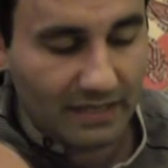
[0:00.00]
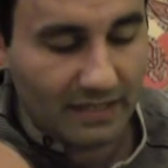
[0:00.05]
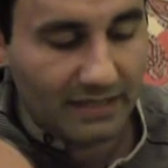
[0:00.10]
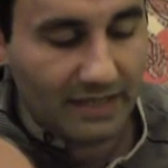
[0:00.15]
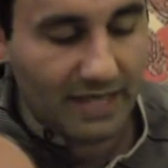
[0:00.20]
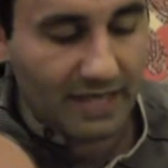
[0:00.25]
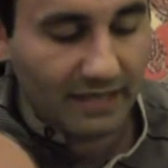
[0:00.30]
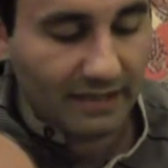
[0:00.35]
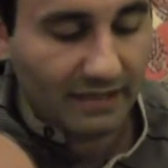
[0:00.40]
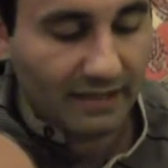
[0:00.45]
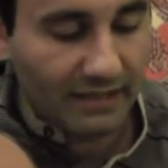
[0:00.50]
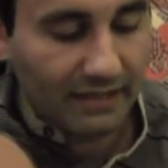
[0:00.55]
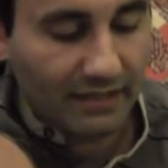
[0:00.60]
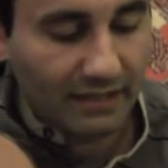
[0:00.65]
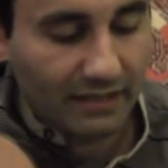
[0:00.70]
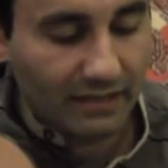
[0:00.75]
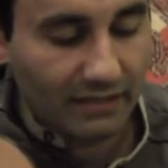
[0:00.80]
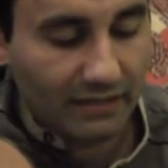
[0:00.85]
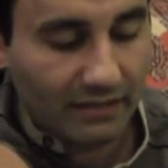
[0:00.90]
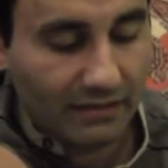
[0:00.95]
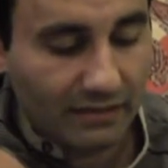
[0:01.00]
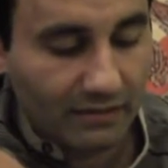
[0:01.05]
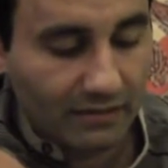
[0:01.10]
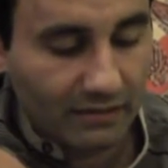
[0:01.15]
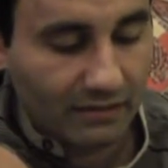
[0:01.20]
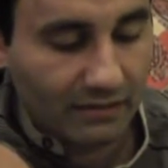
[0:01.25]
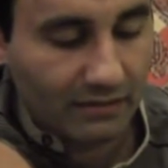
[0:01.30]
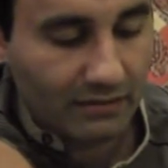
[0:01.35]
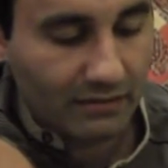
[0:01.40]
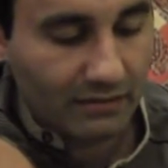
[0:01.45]
And that again,
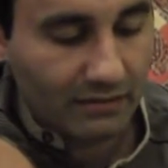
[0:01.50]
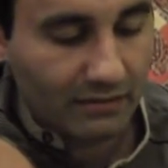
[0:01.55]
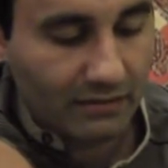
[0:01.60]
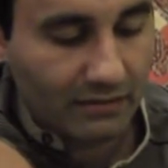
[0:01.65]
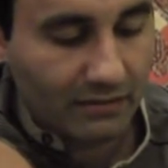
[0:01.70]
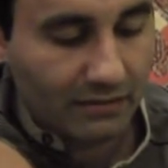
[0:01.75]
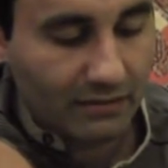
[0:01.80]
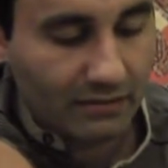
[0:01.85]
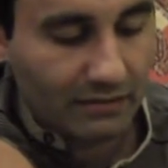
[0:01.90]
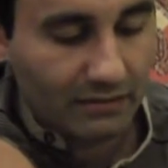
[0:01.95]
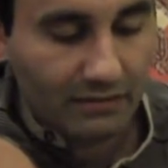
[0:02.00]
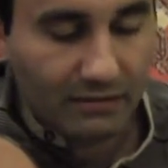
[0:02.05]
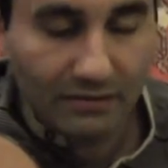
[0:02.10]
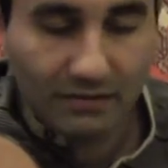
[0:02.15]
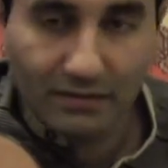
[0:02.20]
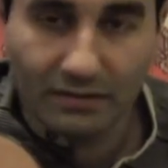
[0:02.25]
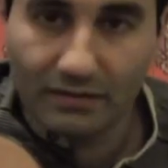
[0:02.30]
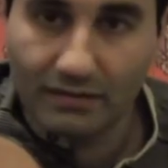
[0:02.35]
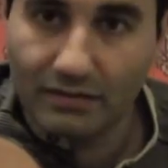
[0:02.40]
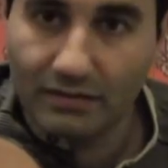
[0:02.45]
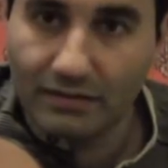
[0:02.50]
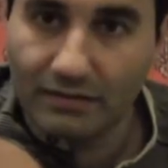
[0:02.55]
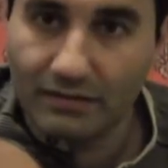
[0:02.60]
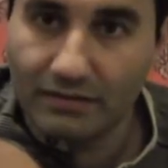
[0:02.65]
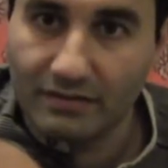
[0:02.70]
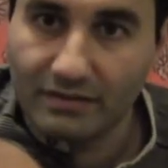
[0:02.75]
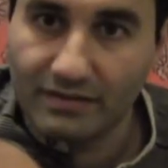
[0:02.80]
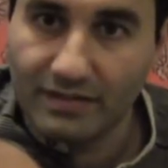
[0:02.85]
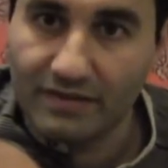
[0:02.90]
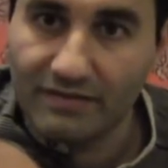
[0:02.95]

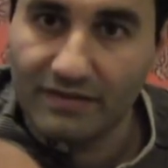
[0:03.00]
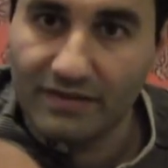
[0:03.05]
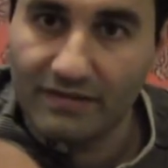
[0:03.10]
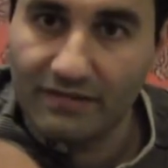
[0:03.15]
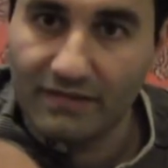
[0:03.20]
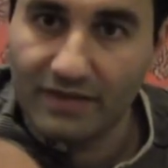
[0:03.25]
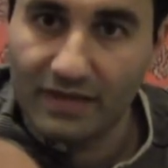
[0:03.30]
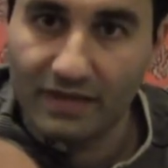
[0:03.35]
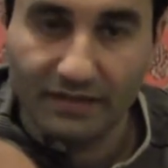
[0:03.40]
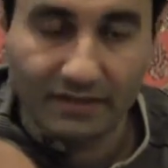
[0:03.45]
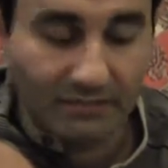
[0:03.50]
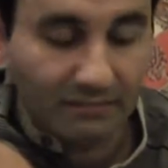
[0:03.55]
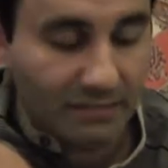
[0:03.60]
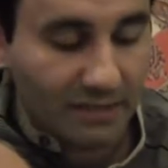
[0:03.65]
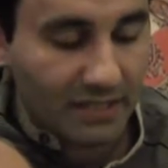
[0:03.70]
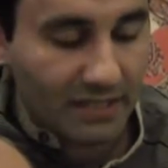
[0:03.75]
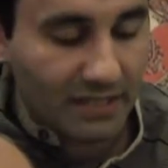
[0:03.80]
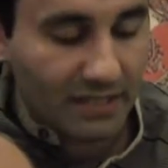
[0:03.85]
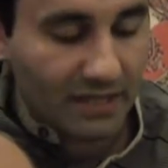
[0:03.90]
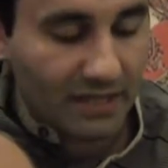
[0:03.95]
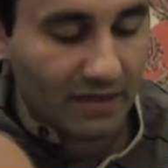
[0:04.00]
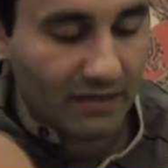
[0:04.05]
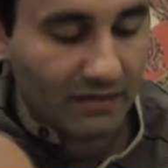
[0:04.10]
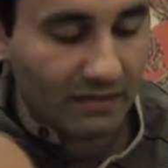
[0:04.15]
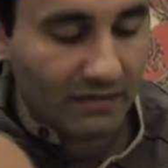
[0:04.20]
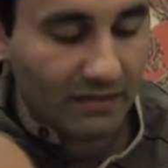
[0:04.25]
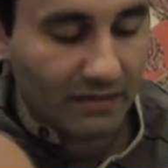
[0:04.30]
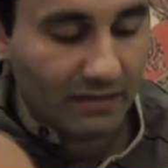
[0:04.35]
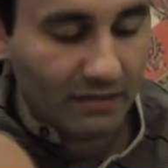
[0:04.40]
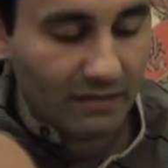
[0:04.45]
the 7th fret on the B
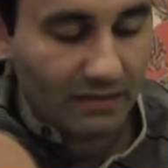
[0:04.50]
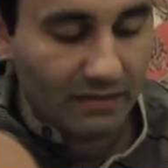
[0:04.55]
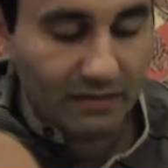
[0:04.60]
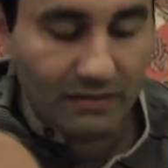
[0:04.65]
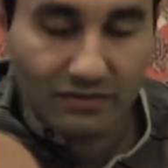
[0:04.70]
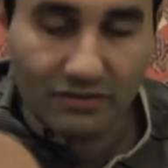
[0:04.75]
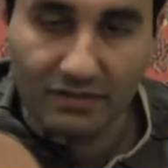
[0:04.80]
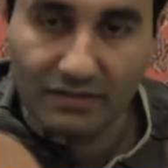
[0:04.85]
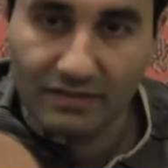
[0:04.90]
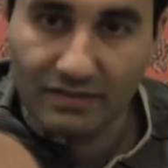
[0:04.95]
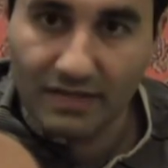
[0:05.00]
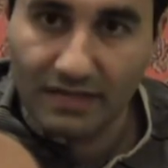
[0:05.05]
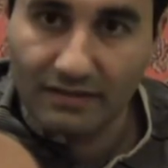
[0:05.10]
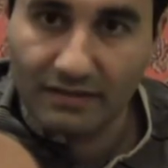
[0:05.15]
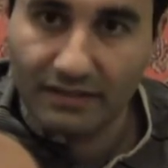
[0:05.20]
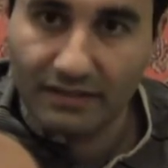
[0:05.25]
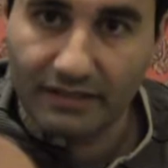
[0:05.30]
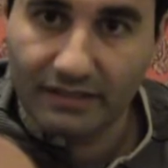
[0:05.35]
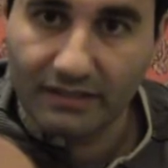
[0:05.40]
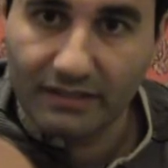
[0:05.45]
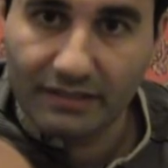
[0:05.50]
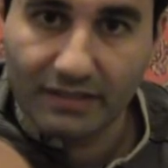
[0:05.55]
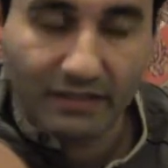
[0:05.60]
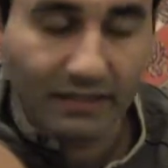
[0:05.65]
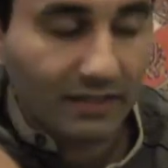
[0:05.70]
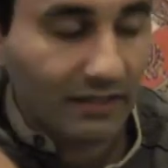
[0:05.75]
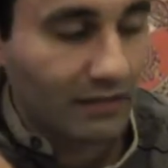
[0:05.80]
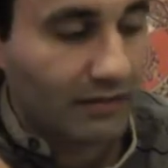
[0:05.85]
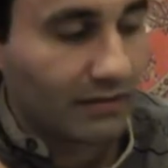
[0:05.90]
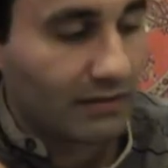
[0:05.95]
now should sound your
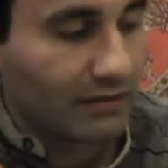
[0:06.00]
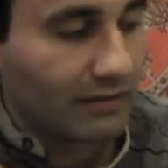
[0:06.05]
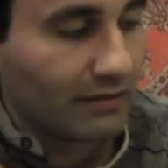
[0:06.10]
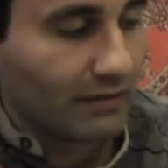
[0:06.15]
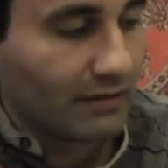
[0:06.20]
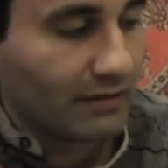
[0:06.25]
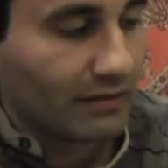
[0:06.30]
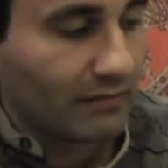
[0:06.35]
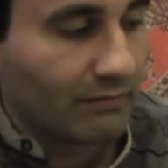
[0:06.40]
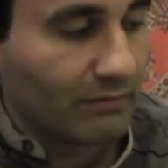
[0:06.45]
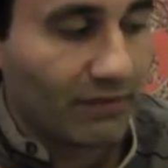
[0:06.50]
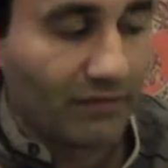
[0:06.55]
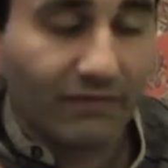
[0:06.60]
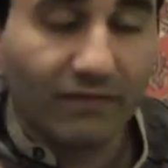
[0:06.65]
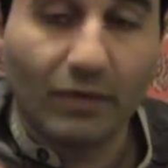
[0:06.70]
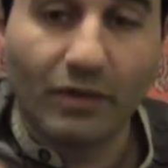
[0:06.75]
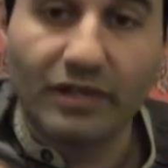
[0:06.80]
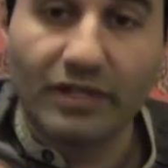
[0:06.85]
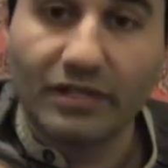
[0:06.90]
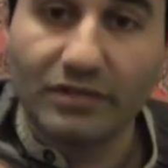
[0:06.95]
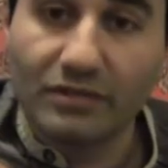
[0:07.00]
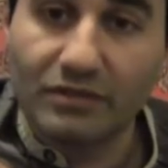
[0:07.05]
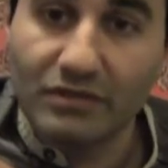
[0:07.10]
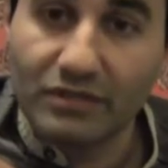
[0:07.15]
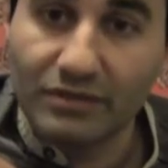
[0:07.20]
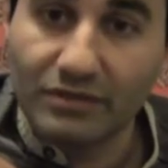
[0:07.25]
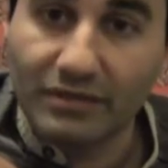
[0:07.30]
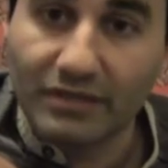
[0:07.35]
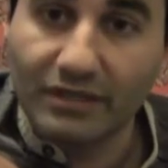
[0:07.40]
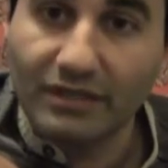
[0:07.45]
E, before you
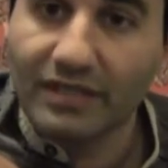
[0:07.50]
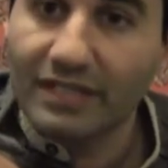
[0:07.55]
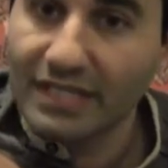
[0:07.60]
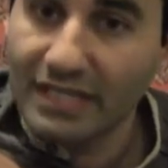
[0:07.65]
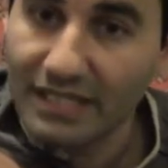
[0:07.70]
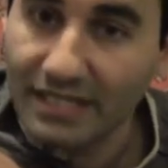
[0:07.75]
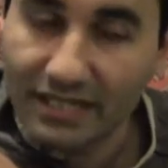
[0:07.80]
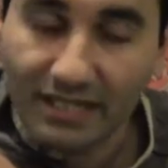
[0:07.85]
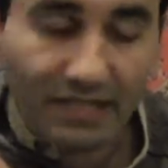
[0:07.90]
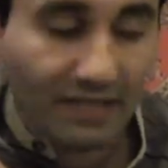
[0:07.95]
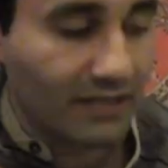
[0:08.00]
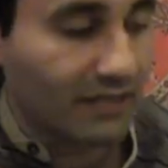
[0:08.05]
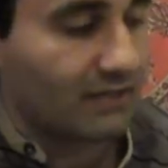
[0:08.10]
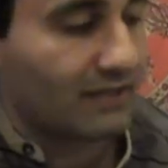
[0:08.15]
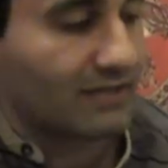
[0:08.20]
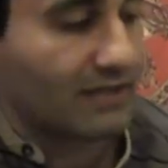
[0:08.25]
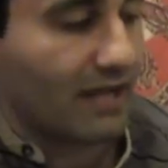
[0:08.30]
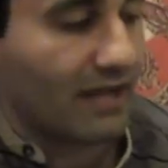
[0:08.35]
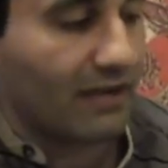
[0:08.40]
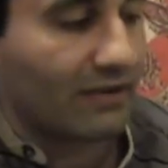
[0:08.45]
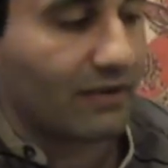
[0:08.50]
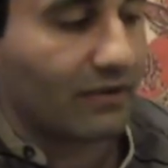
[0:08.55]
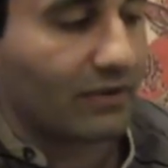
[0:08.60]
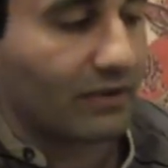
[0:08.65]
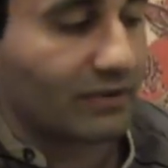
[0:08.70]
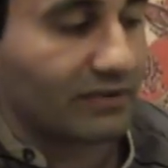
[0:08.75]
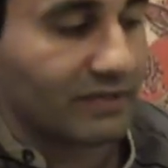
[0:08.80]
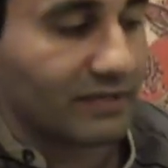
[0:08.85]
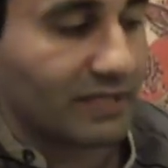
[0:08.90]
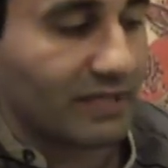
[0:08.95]
tune your E down a
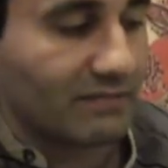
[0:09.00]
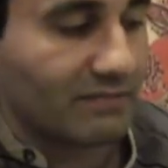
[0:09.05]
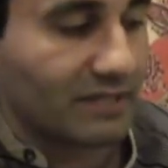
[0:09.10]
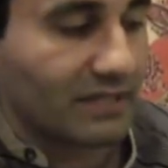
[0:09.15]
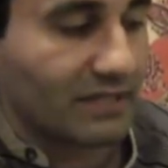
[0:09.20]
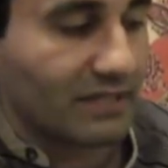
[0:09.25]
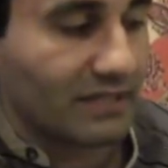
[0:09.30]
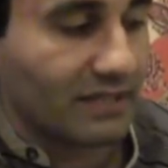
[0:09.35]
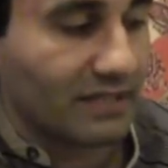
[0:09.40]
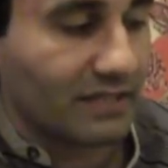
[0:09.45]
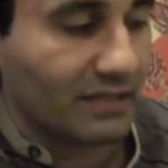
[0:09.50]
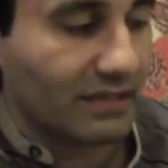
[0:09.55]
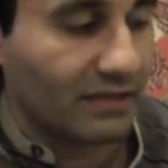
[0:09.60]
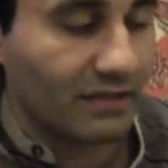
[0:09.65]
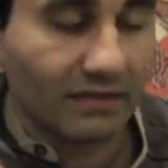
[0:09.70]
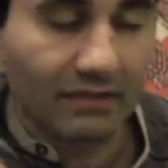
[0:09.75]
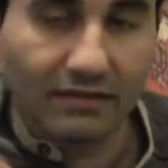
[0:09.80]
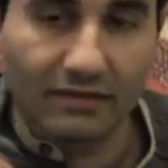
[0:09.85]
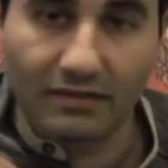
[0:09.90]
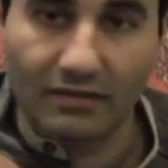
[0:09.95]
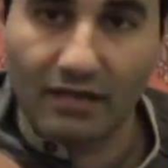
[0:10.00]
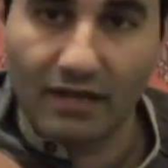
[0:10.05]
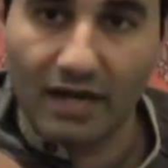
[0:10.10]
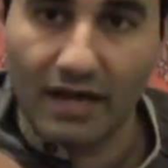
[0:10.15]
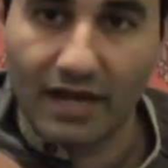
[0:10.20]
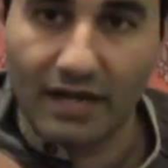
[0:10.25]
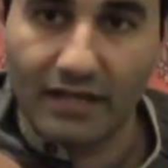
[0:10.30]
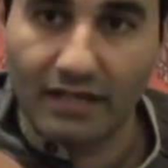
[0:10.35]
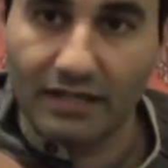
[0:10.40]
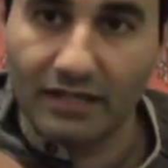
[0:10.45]
whole step to D, your
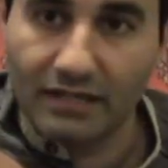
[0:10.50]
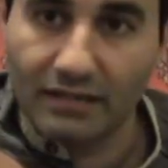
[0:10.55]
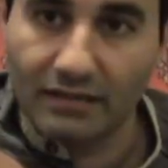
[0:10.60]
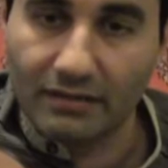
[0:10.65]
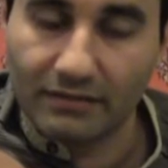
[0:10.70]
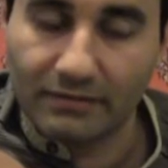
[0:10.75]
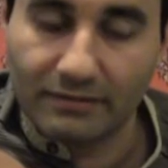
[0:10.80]
high E.